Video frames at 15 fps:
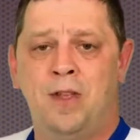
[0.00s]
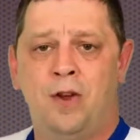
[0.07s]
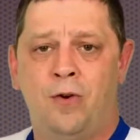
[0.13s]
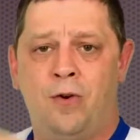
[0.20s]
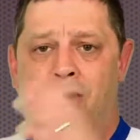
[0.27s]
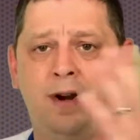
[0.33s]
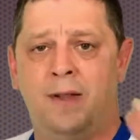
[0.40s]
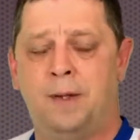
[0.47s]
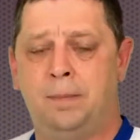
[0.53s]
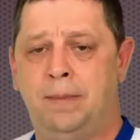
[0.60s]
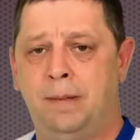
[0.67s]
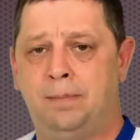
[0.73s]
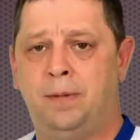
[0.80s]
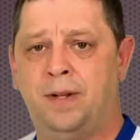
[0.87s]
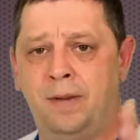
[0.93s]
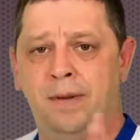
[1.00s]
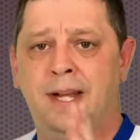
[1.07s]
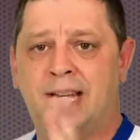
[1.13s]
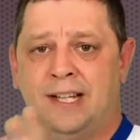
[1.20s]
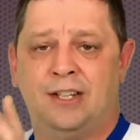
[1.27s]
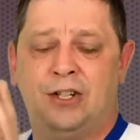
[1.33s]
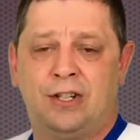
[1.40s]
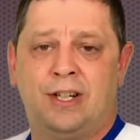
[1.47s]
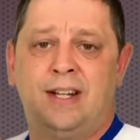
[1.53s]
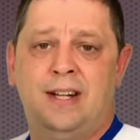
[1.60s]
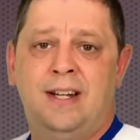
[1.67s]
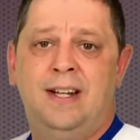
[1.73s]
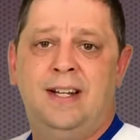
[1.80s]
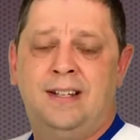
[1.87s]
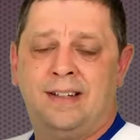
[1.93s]
or other people, they make it look
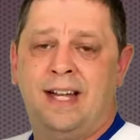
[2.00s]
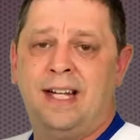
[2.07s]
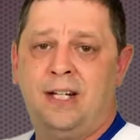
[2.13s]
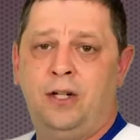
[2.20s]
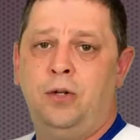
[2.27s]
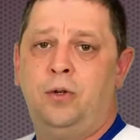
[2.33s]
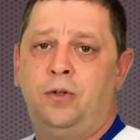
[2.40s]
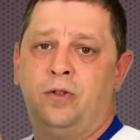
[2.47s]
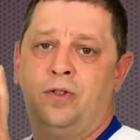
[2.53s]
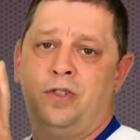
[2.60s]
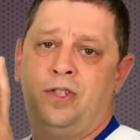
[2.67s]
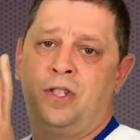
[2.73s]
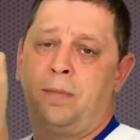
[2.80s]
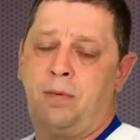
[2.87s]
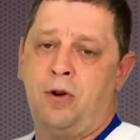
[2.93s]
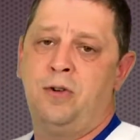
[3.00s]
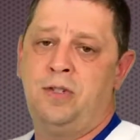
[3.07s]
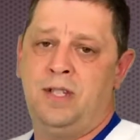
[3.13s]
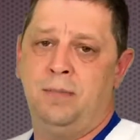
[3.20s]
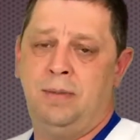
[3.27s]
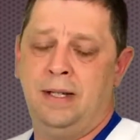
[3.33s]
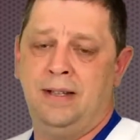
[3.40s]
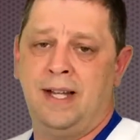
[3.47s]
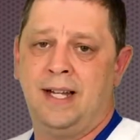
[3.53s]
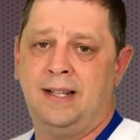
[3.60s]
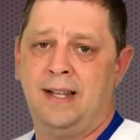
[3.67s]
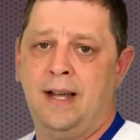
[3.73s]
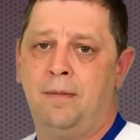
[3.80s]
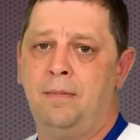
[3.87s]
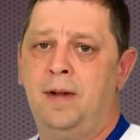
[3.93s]
like you are supposed to be like
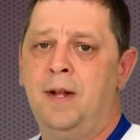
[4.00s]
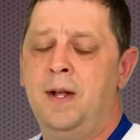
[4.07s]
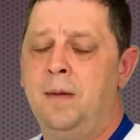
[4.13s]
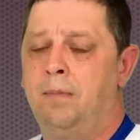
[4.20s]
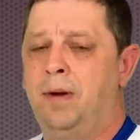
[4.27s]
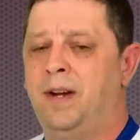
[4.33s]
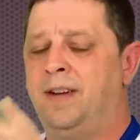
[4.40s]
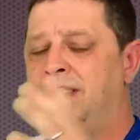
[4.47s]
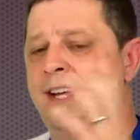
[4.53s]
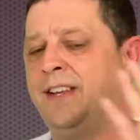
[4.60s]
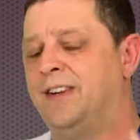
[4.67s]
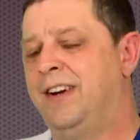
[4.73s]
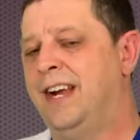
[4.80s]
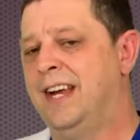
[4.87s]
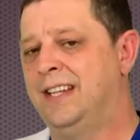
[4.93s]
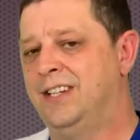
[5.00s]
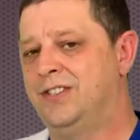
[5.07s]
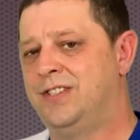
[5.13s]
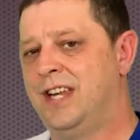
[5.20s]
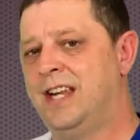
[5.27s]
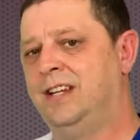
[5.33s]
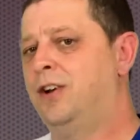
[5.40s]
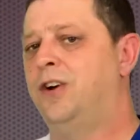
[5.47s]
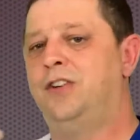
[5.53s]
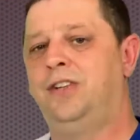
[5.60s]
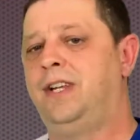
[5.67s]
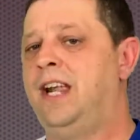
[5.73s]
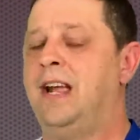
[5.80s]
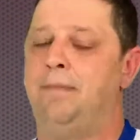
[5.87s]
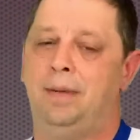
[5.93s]
them. But on the other hand, they're saying, no, you
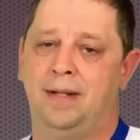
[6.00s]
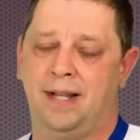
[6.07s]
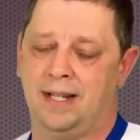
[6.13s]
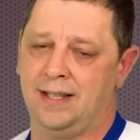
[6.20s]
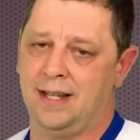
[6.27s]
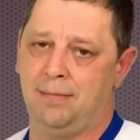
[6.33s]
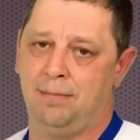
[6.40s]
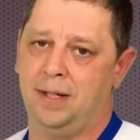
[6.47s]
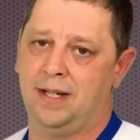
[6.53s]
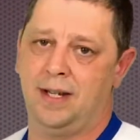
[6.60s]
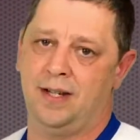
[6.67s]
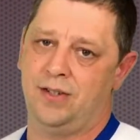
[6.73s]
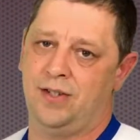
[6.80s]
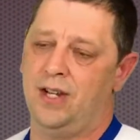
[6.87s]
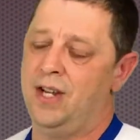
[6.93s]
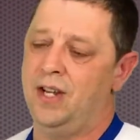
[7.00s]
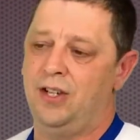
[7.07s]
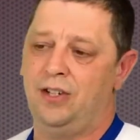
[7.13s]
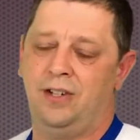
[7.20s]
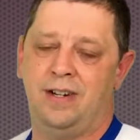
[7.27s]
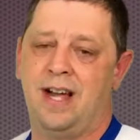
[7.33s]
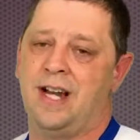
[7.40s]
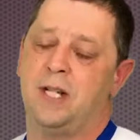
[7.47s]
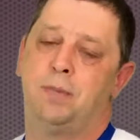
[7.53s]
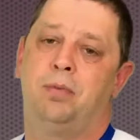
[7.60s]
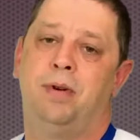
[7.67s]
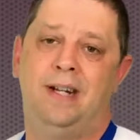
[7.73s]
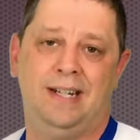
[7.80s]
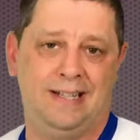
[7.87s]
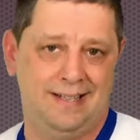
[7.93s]
can't be like them because you're not as
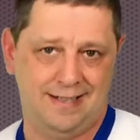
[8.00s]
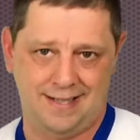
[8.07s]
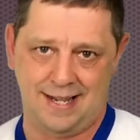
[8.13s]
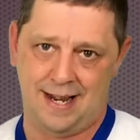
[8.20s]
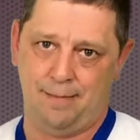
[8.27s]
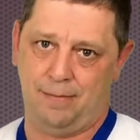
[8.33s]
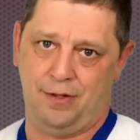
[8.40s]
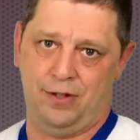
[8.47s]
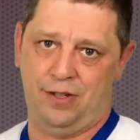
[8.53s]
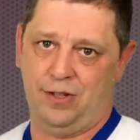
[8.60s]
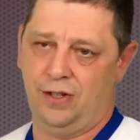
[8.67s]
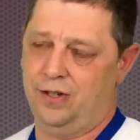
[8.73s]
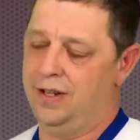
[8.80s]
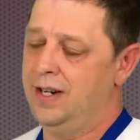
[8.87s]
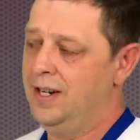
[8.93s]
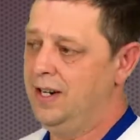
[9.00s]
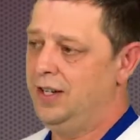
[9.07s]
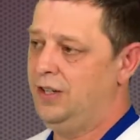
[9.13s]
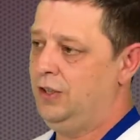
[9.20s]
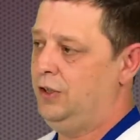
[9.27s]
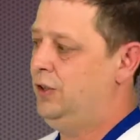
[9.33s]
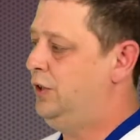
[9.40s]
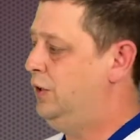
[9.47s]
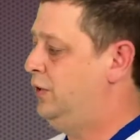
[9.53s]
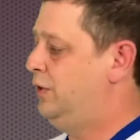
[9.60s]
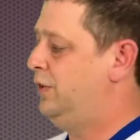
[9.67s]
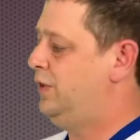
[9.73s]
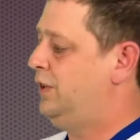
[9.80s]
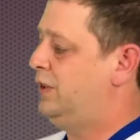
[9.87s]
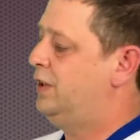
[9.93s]
pretty as them, or
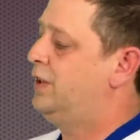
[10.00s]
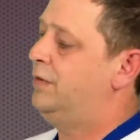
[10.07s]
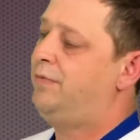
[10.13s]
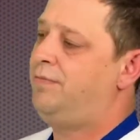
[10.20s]
you're